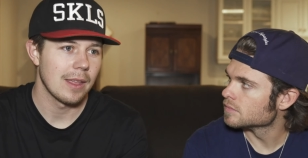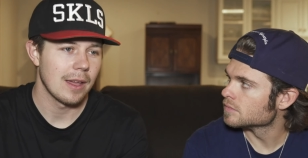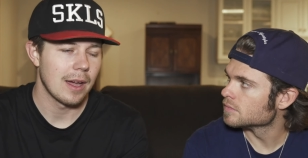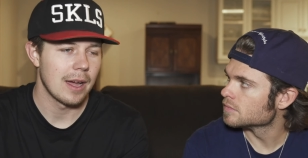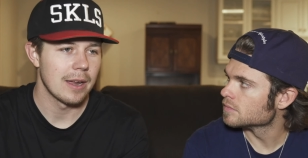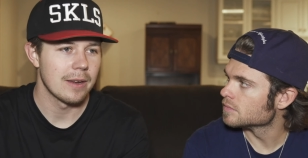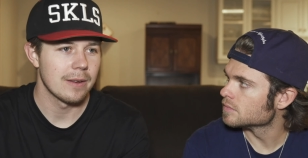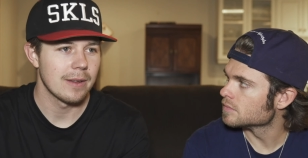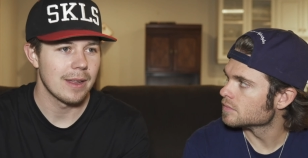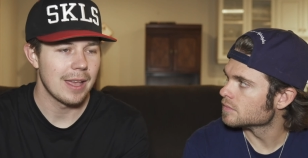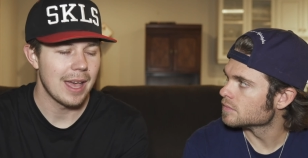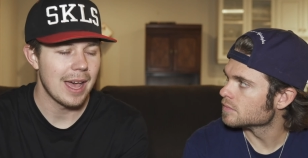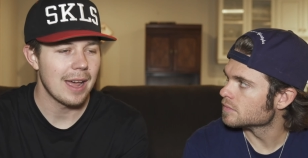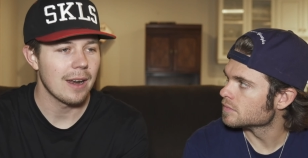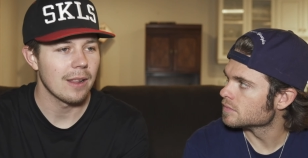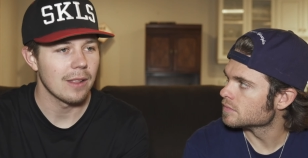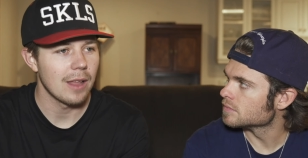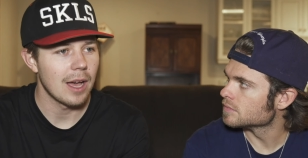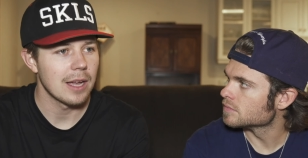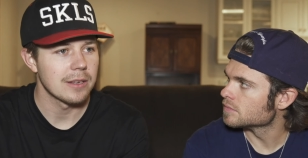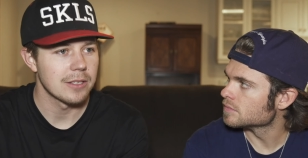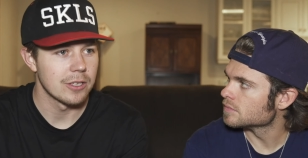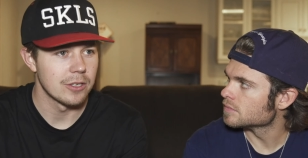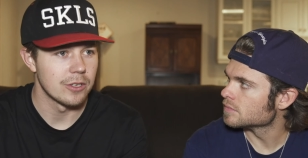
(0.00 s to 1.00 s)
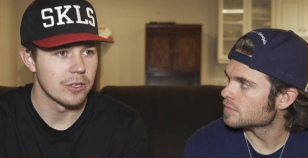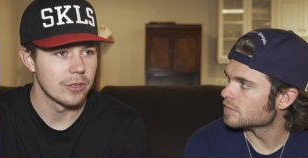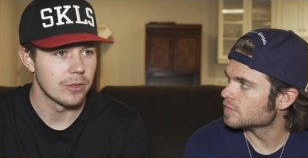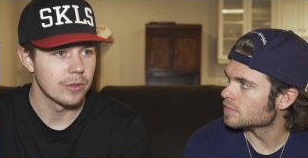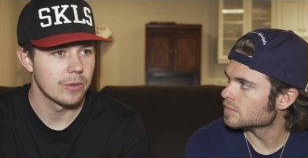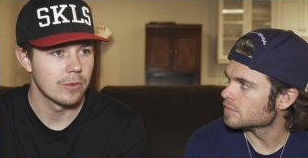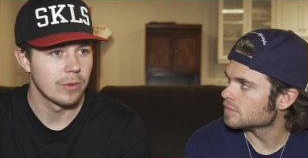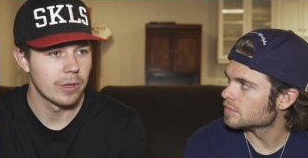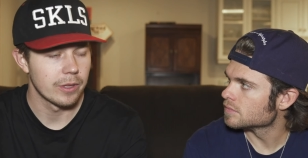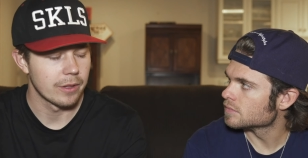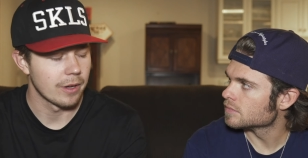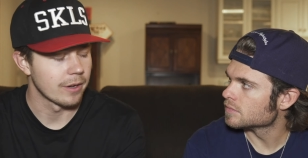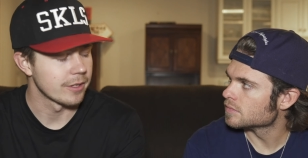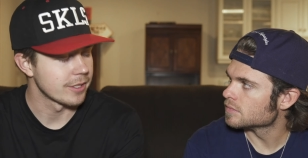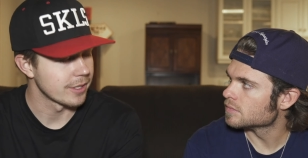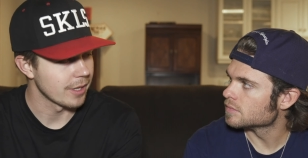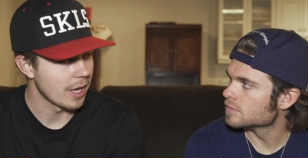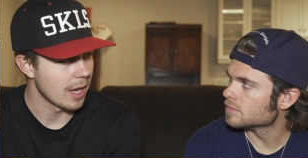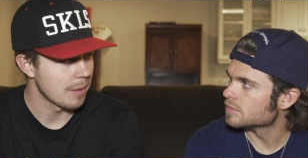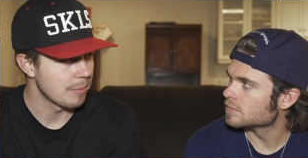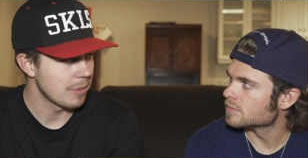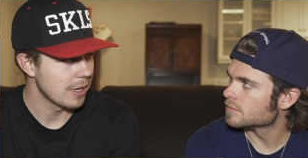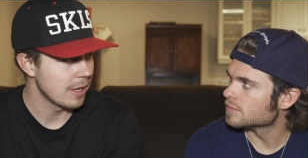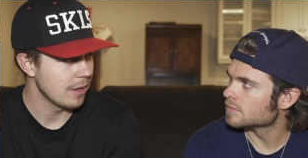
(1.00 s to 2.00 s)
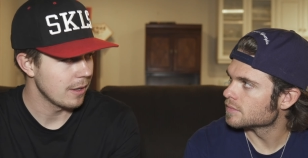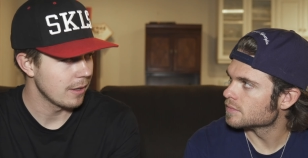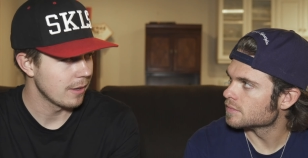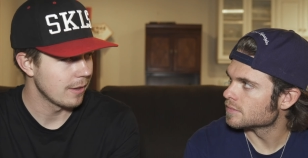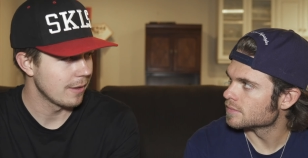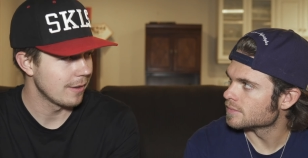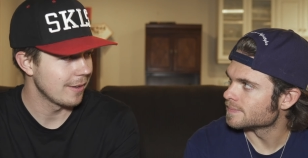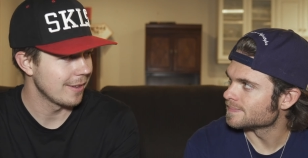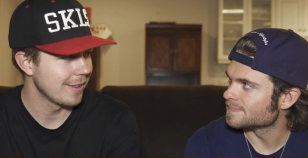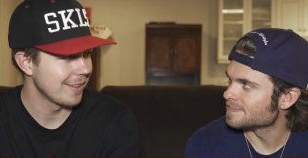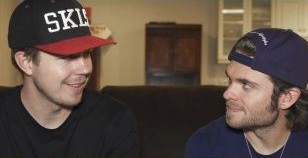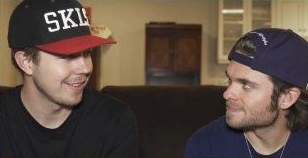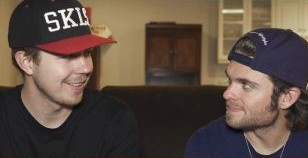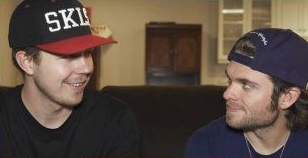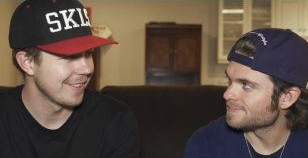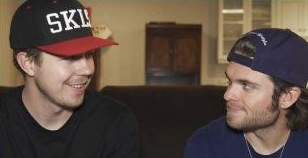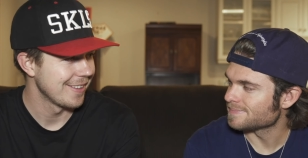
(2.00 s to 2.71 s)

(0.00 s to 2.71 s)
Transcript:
Speaker 1: i it had a lot to do with our slap bet, mm-hmm.